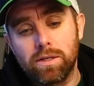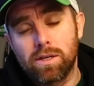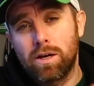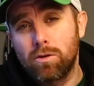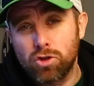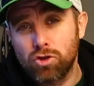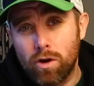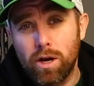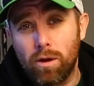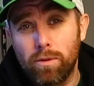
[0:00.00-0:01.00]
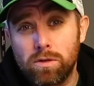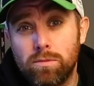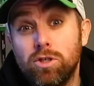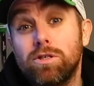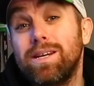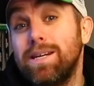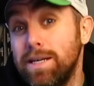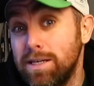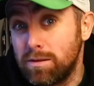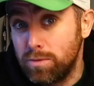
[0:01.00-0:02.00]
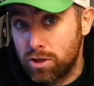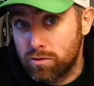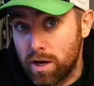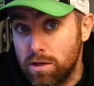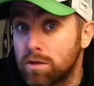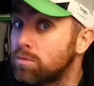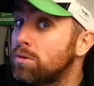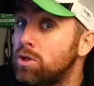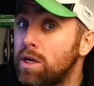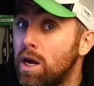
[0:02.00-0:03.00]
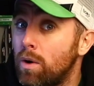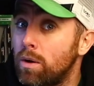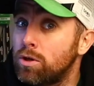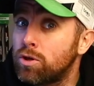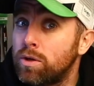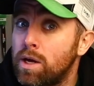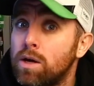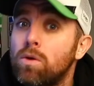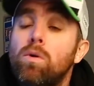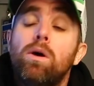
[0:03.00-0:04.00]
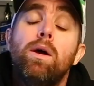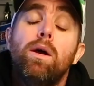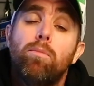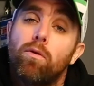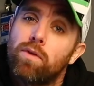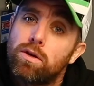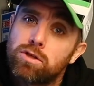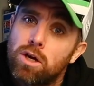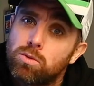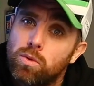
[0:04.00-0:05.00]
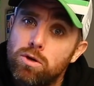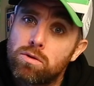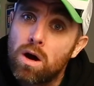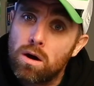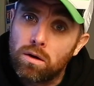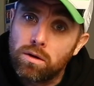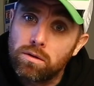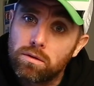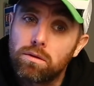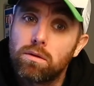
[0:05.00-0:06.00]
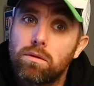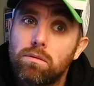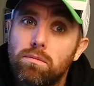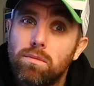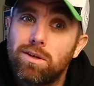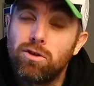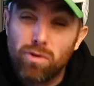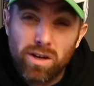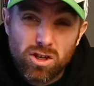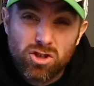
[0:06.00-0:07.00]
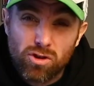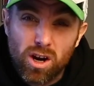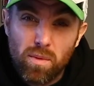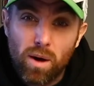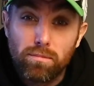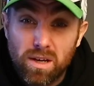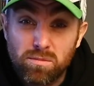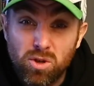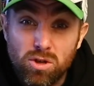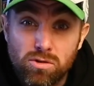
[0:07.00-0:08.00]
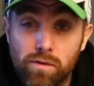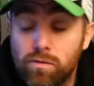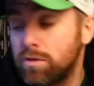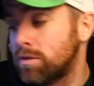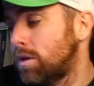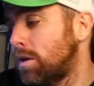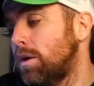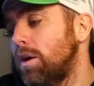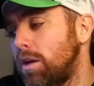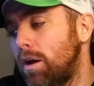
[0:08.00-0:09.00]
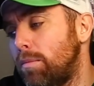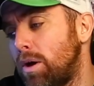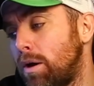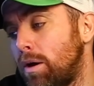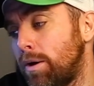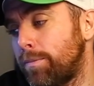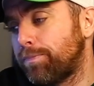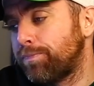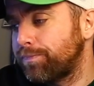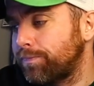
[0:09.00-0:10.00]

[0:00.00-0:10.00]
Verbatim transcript: is that they don't straighten up those images that need to be straight. Sometimes you can get away with a jointy angle, but for those times when you can't, you really need to straighten them up. It makes a huge difference. Number